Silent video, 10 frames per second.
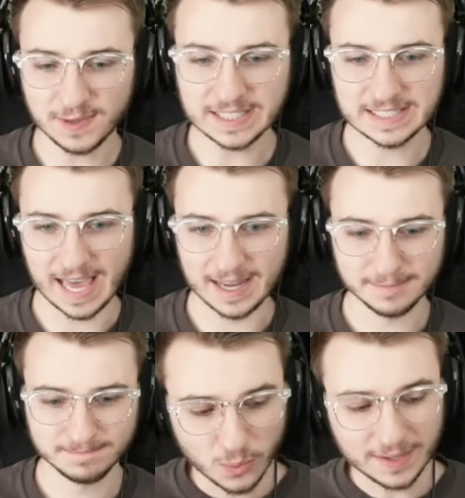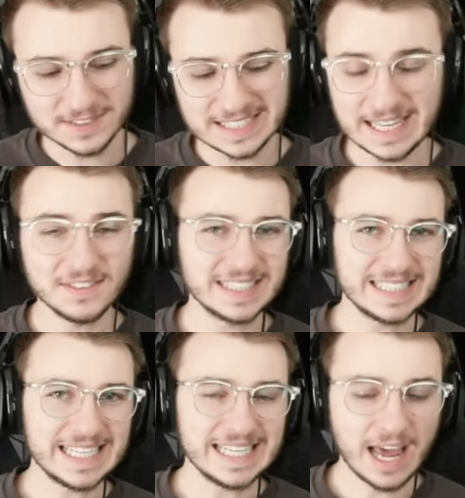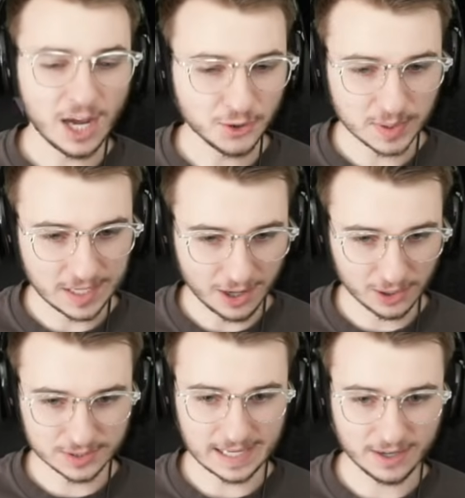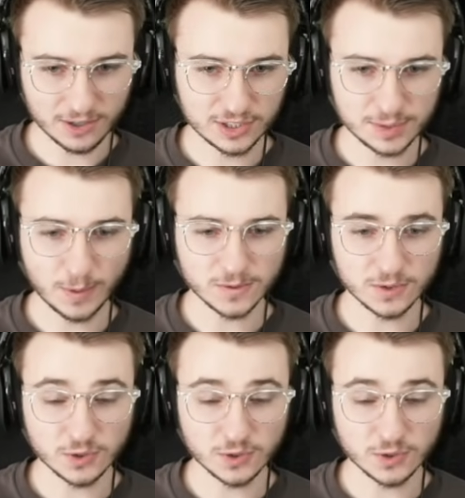fix that. We have seventeen hundred dollars at our disposal,